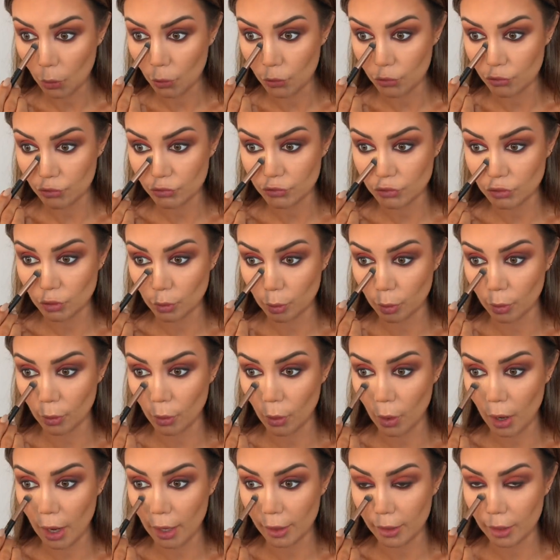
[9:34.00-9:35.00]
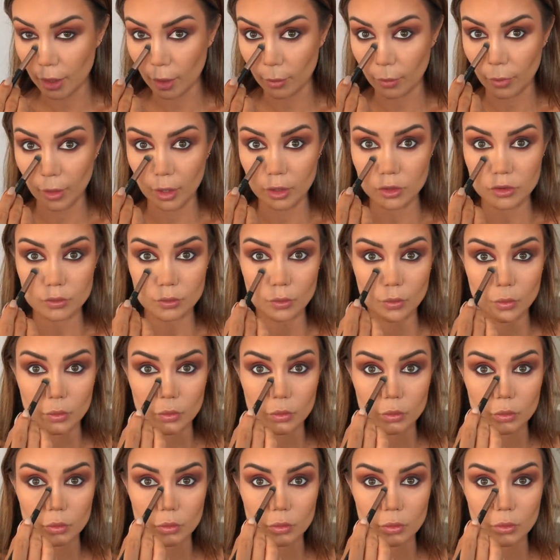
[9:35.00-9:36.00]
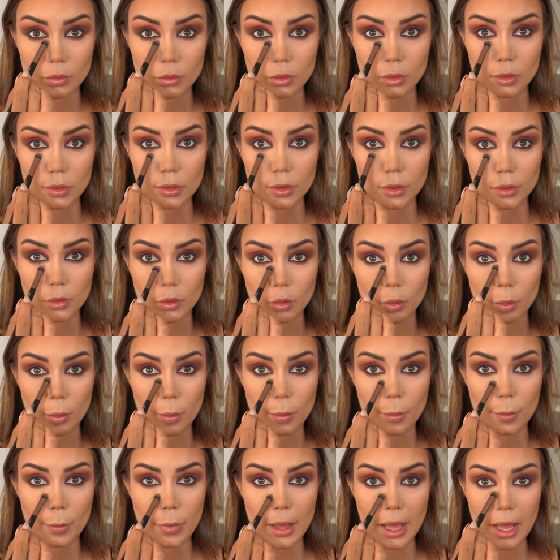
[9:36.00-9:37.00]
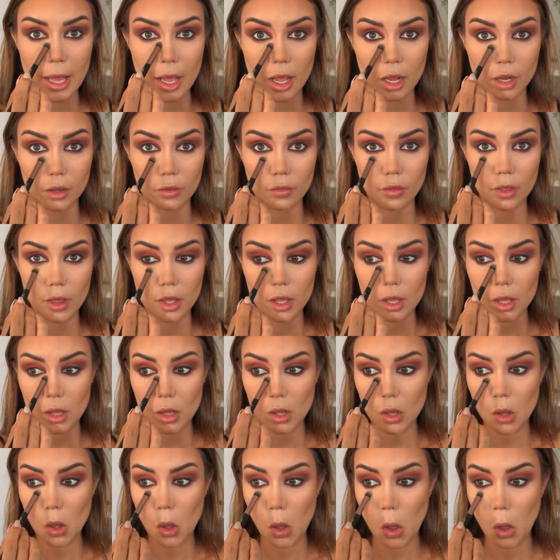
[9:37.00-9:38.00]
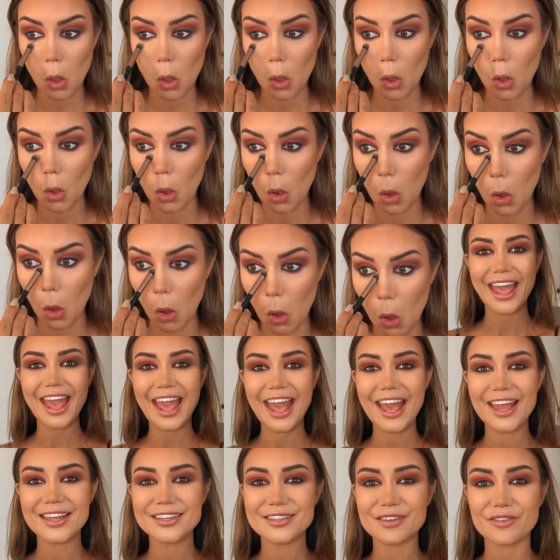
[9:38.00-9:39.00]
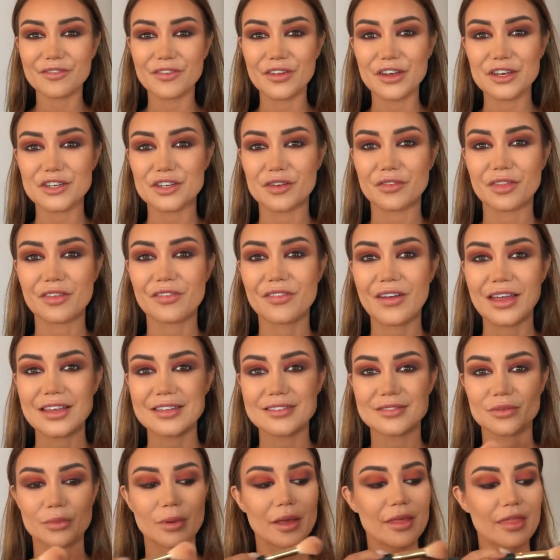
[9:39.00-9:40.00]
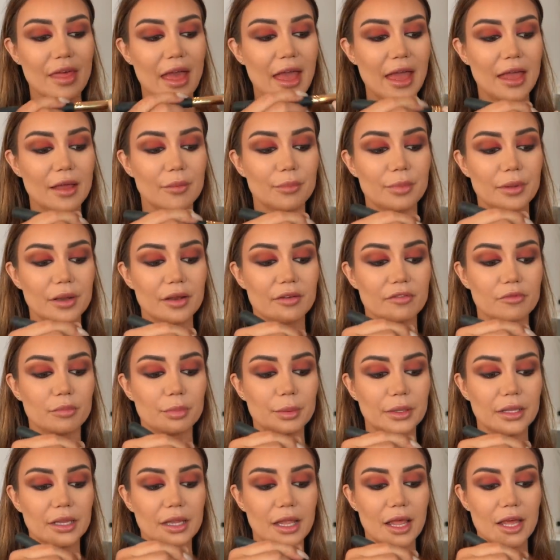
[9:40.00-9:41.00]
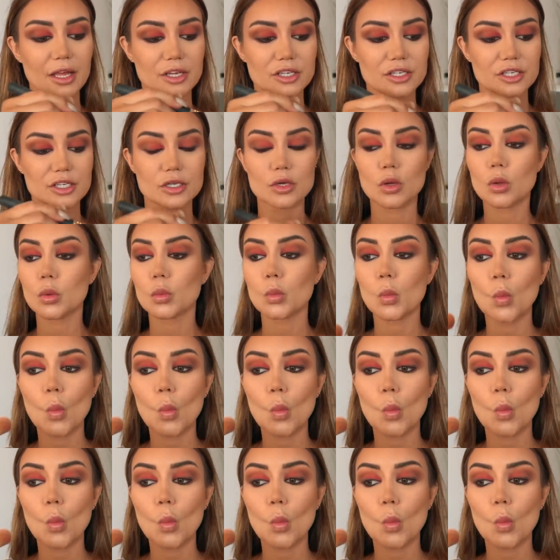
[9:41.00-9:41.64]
just to brighten up that little bag there. And finish off the face with a bit of blush.